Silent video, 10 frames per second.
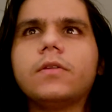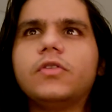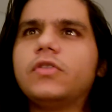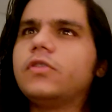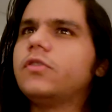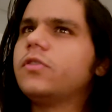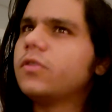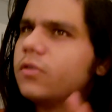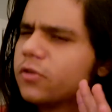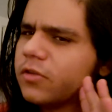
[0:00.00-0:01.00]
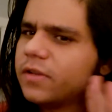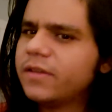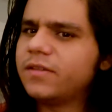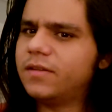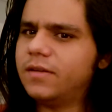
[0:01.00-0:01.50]
just just just
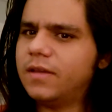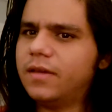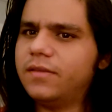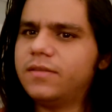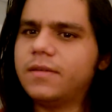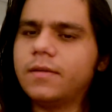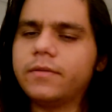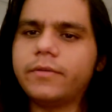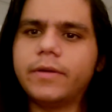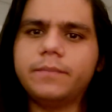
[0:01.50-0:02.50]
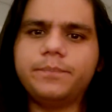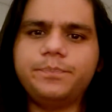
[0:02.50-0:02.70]
listen to how this sounds, right?